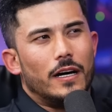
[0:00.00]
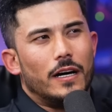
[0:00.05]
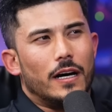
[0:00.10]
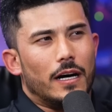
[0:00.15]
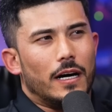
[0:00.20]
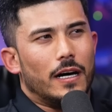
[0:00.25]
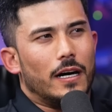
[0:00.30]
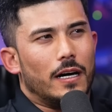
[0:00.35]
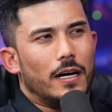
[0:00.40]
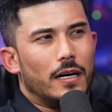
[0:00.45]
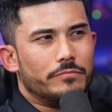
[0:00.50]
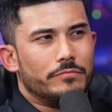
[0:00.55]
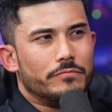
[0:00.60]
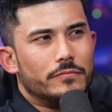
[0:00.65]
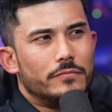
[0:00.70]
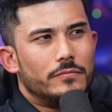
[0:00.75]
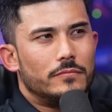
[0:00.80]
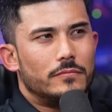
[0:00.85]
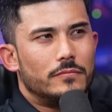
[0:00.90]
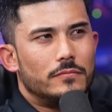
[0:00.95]

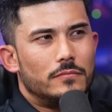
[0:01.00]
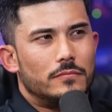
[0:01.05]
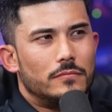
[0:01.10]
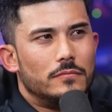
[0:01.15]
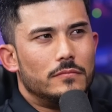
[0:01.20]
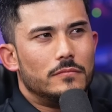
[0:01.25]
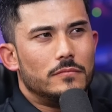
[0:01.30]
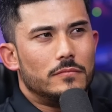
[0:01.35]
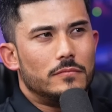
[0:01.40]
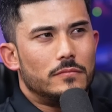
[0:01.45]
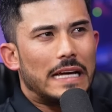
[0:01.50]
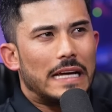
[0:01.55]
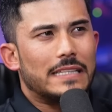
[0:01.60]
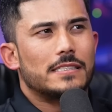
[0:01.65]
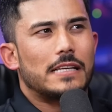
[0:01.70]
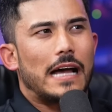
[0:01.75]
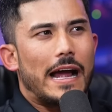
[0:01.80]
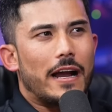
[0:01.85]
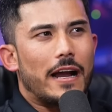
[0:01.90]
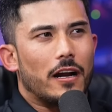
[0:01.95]

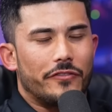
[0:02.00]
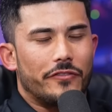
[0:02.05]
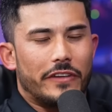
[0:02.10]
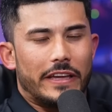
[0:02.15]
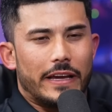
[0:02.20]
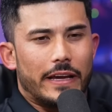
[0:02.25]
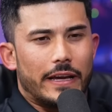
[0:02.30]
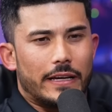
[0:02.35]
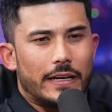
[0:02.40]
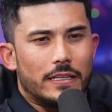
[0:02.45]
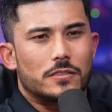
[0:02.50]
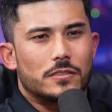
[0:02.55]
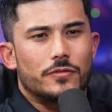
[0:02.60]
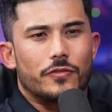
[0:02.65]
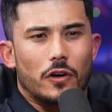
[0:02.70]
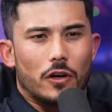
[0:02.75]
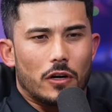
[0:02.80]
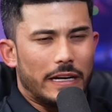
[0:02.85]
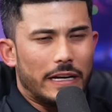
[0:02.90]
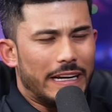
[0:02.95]
that's to hire VAs for